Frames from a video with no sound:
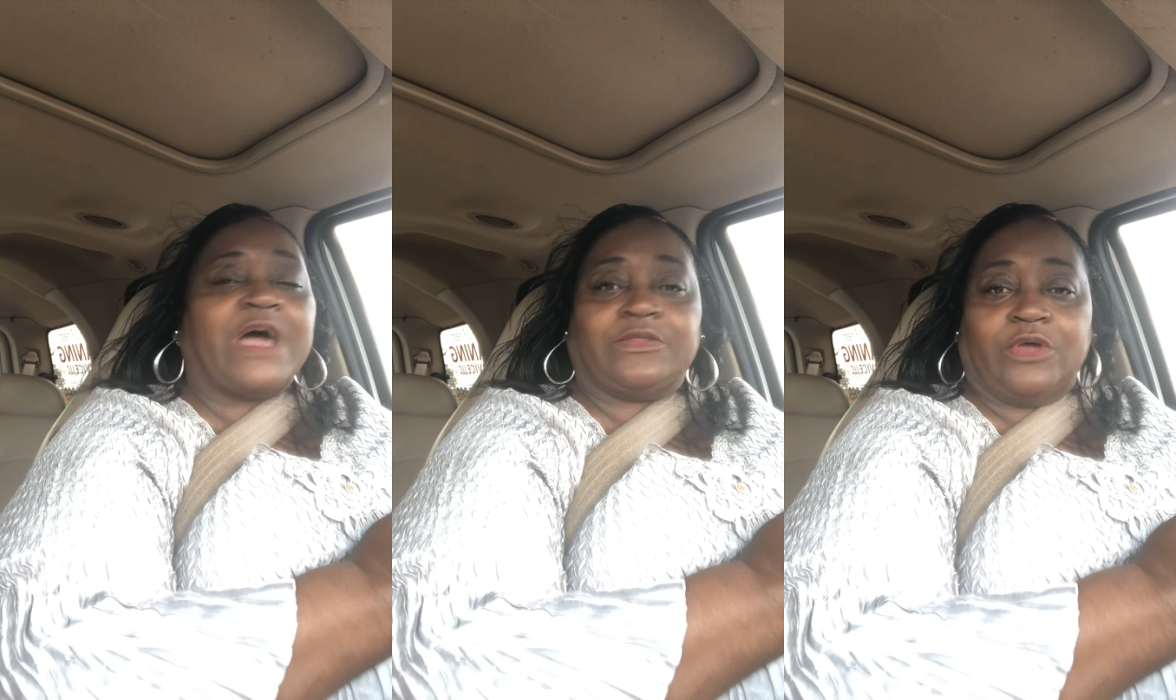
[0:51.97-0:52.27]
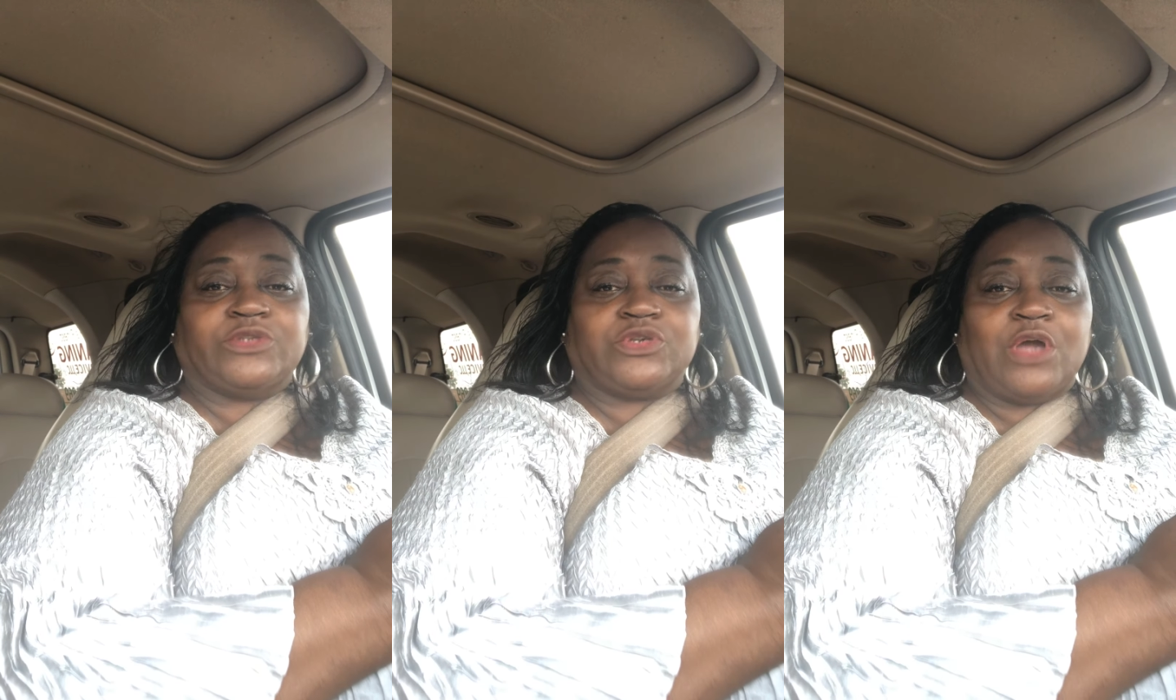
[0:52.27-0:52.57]
out
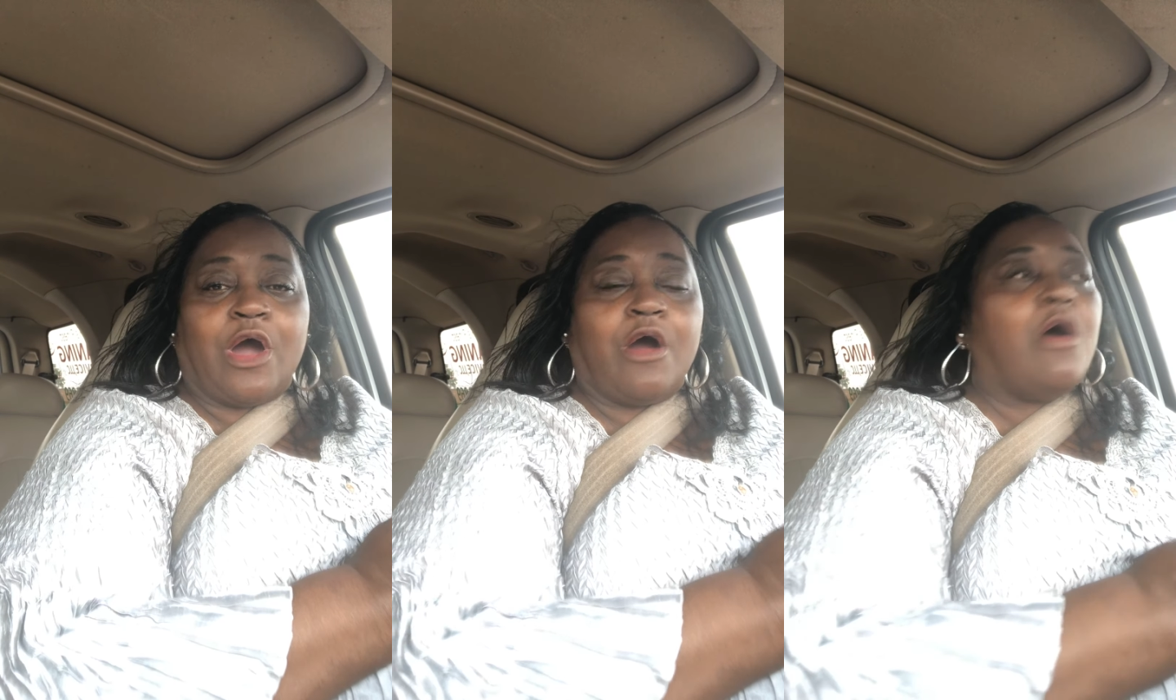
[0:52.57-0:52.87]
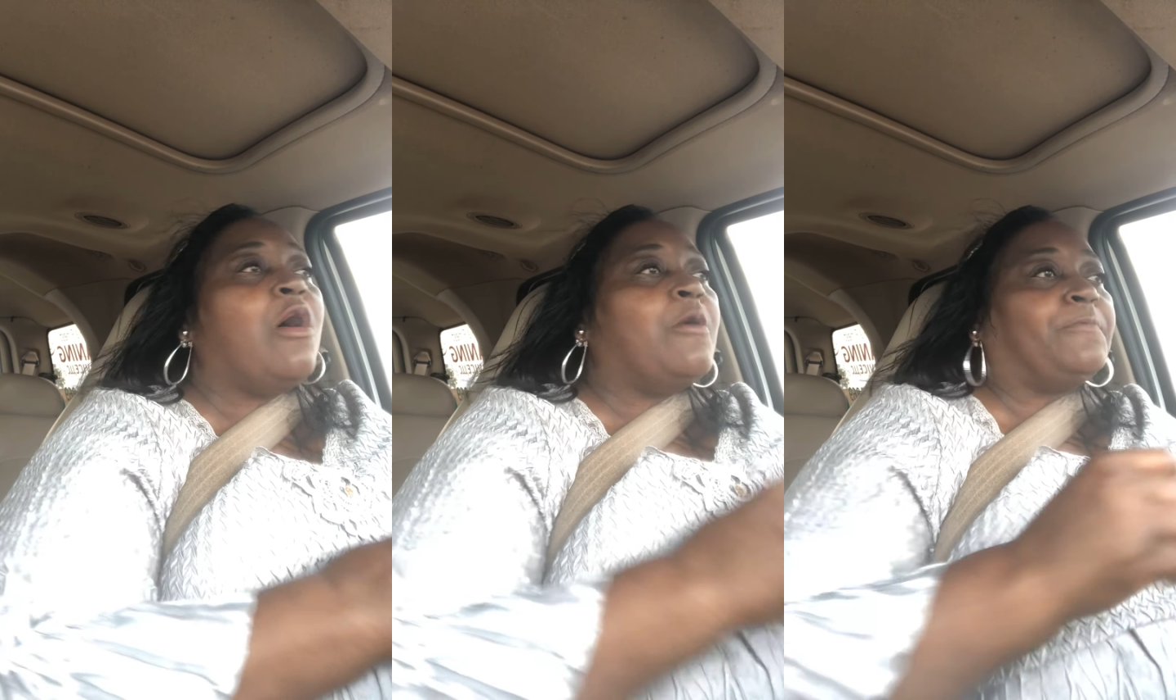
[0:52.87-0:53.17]
there to
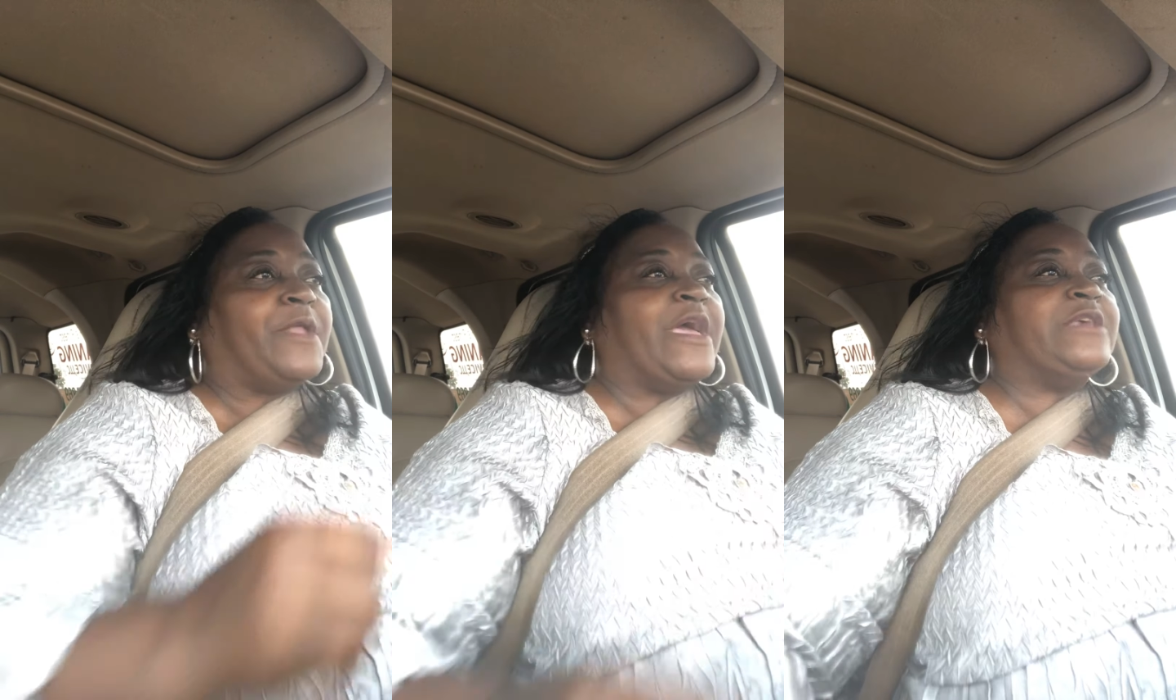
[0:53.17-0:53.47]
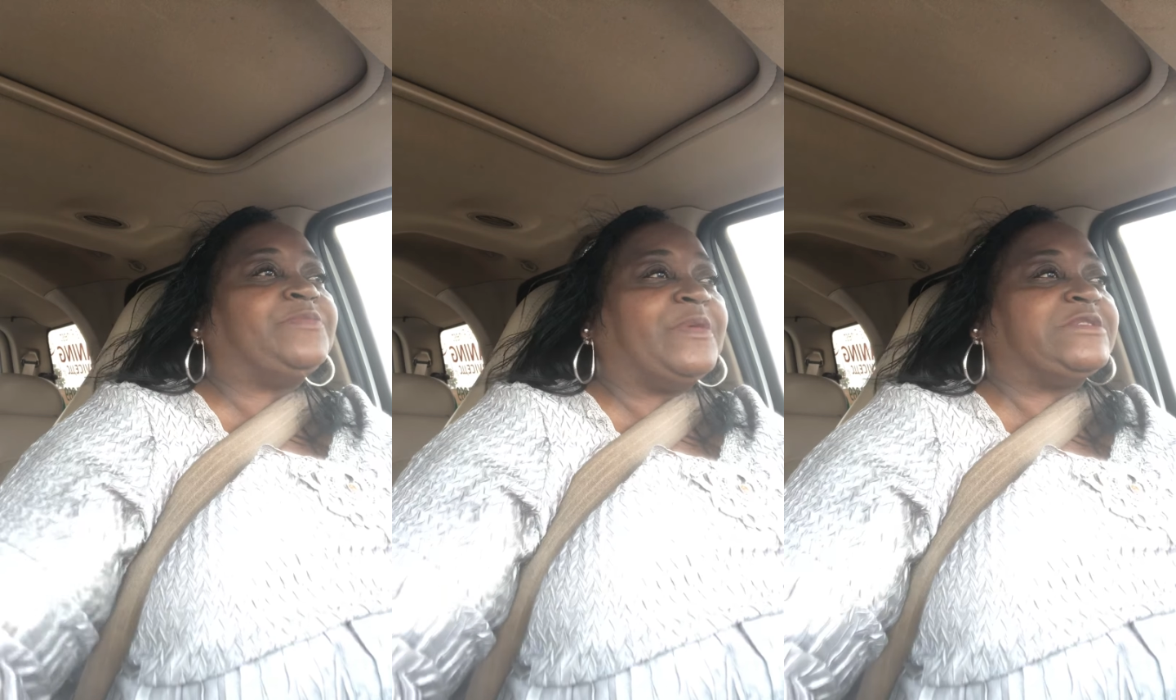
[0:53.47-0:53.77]
y'all.
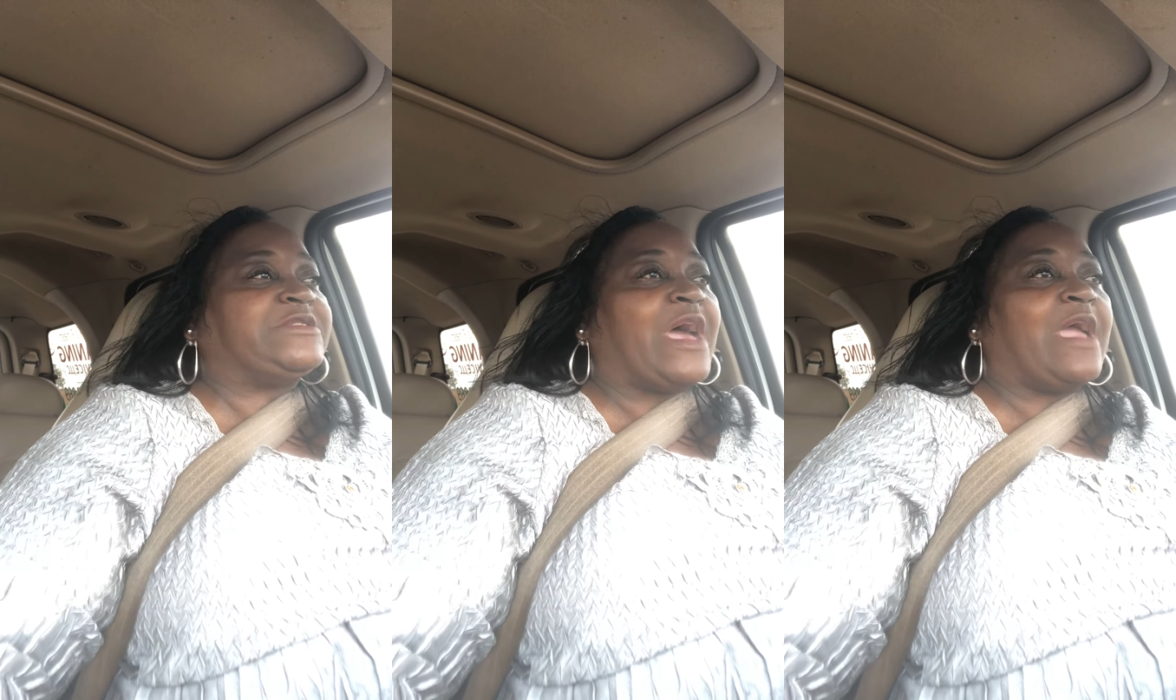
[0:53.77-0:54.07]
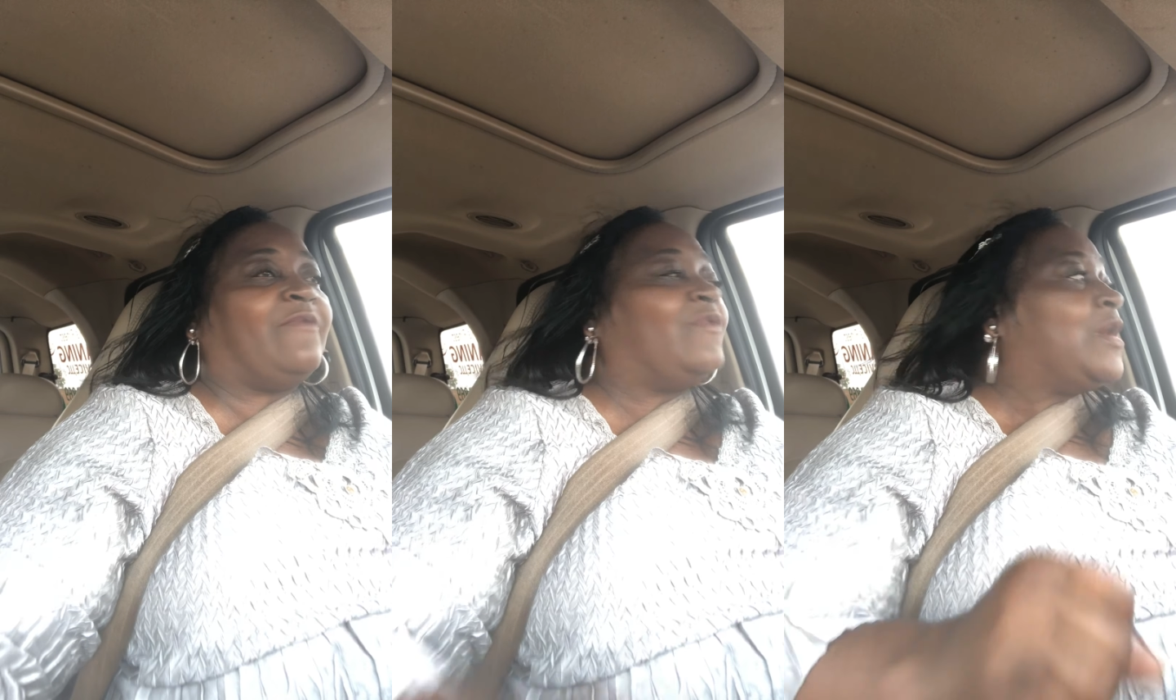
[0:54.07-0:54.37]
Please be
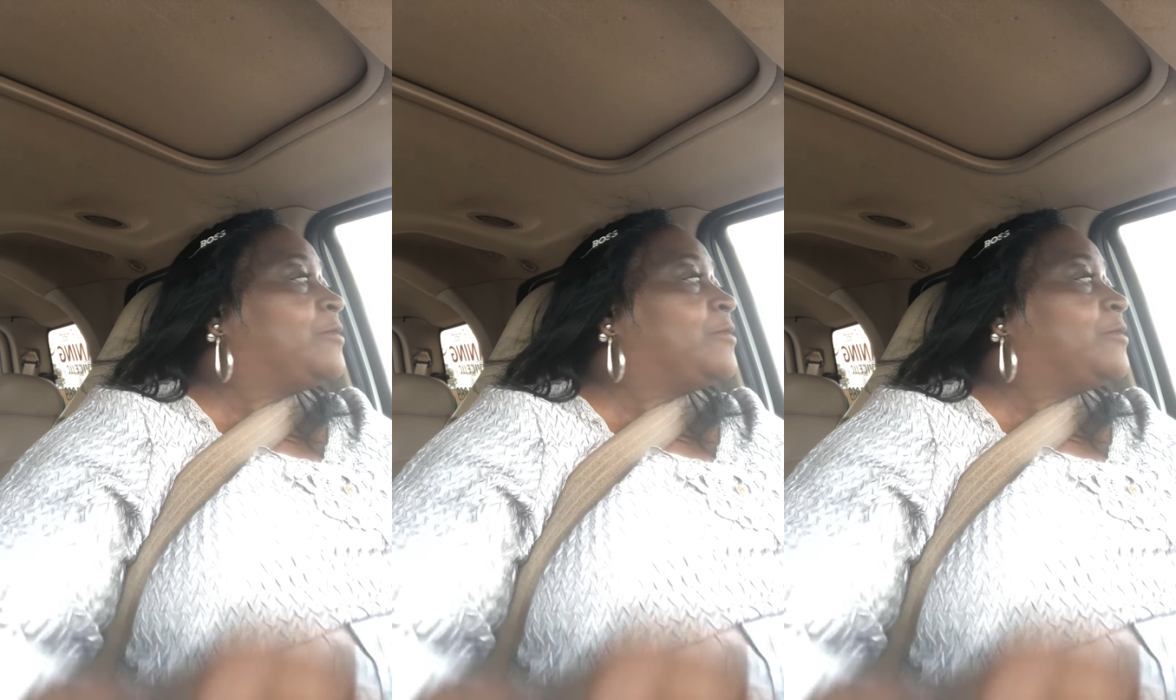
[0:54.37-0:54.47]
safe.